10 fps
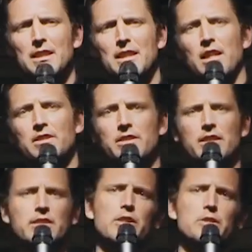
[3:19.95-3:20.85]
And she's,
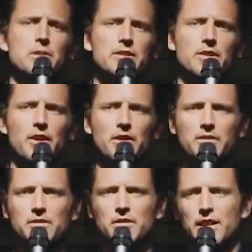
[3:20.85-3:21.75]
Excuse me, sir.
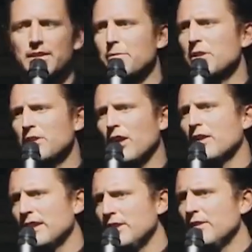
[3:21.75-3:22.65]
Except she talked like
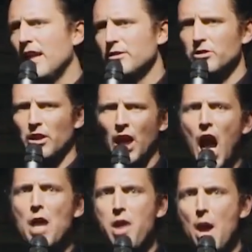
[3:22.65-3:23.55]
you guys. I was like, eh,
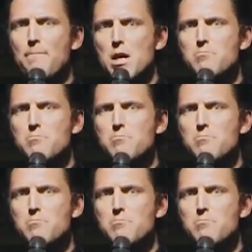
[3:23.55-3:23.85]
duh, duh, duh.